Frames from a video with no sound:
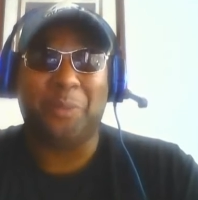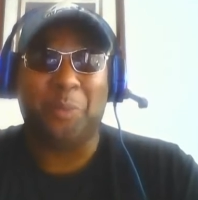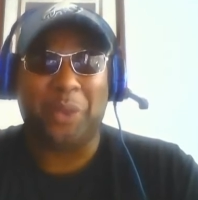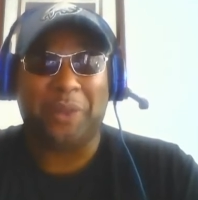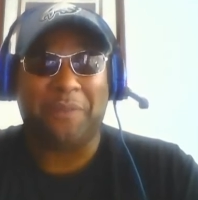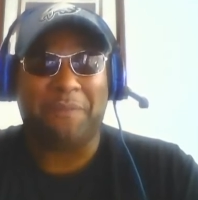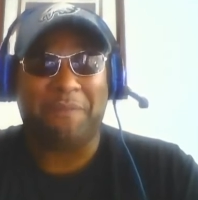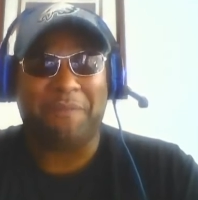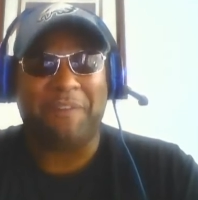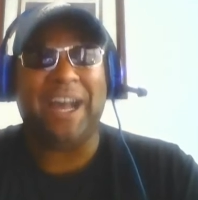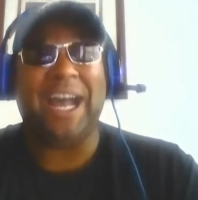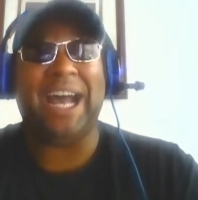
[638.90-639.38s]

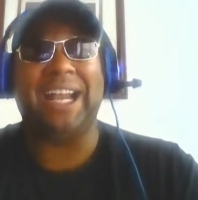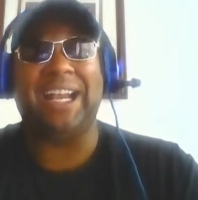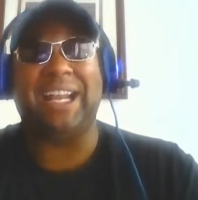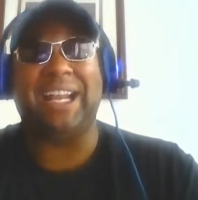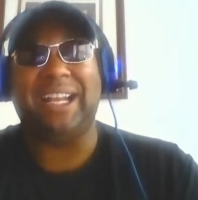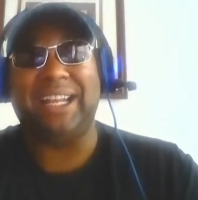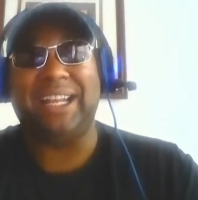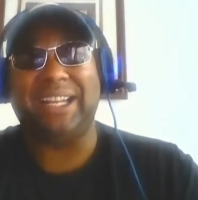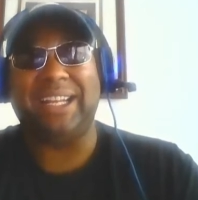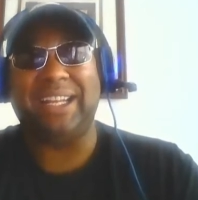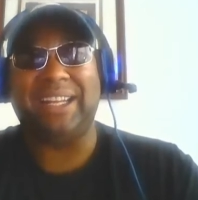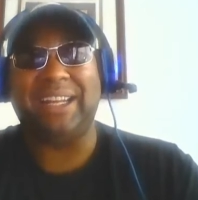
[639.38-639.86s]
We
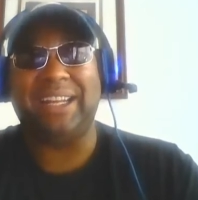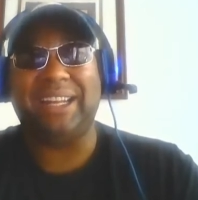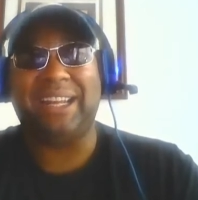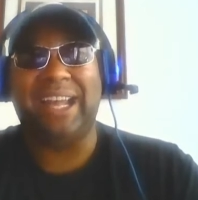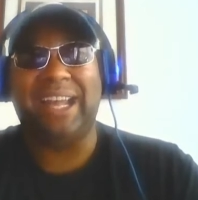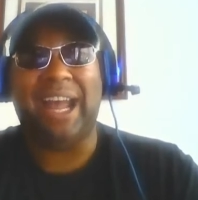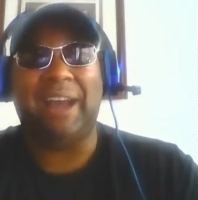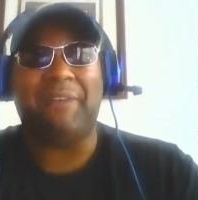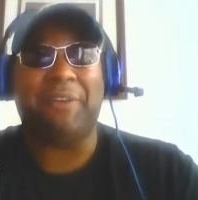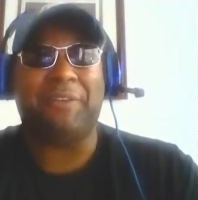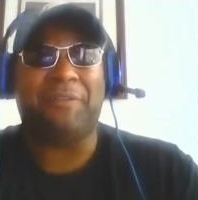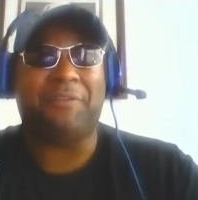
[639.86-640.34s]
finally
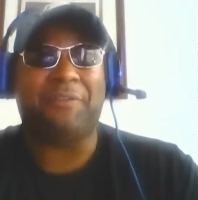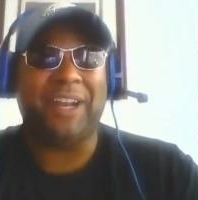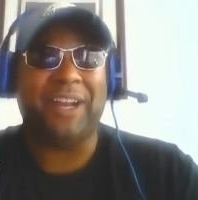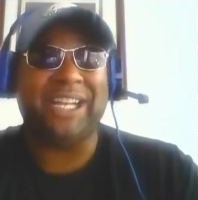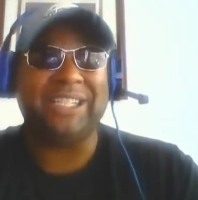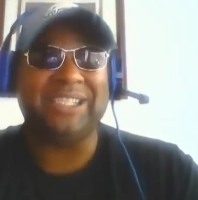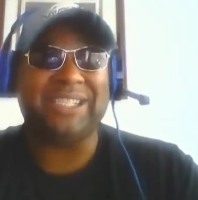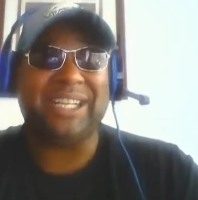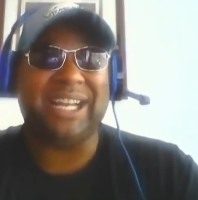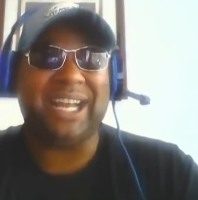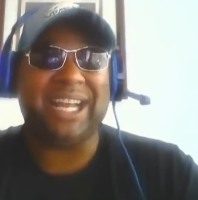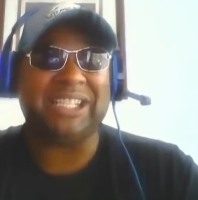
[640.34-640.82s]
have a
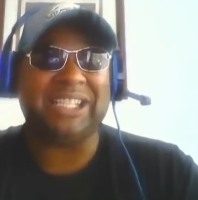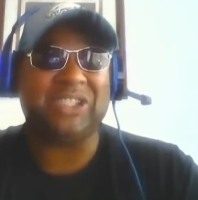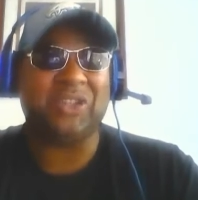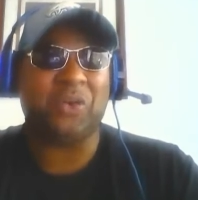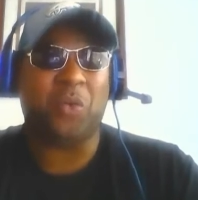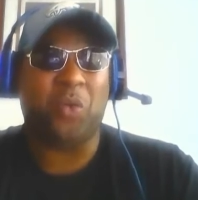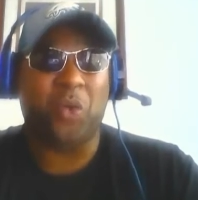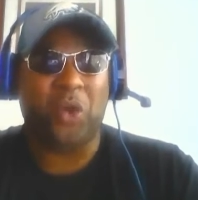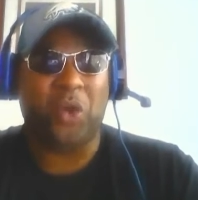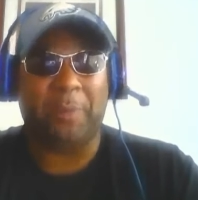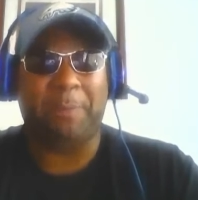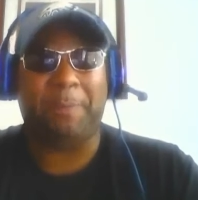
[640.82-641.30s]
franchise
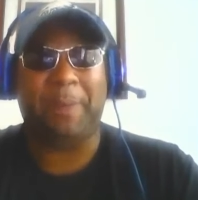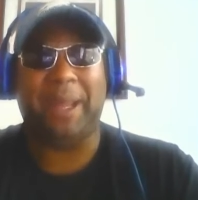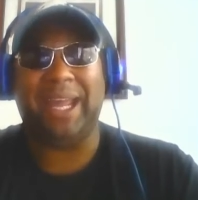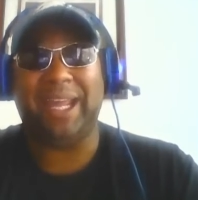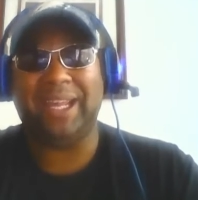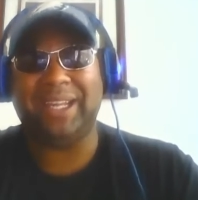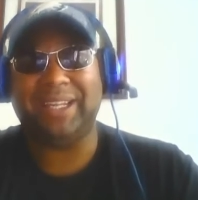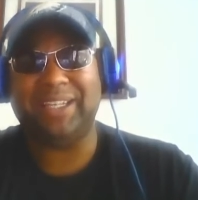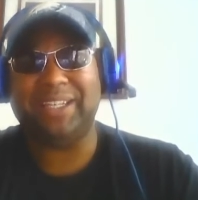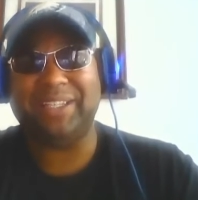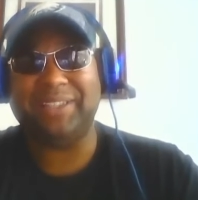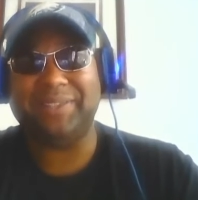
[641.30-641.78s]

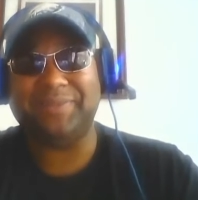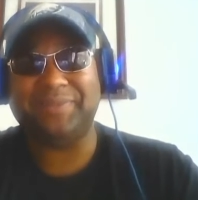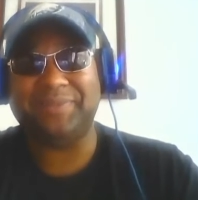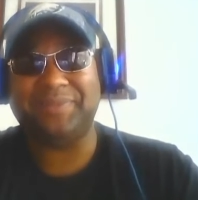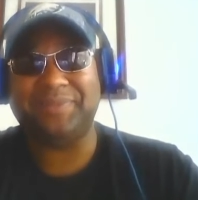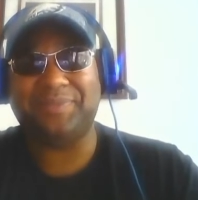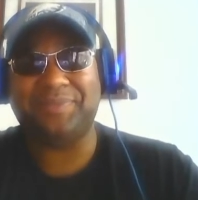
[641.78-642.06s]
quarterback.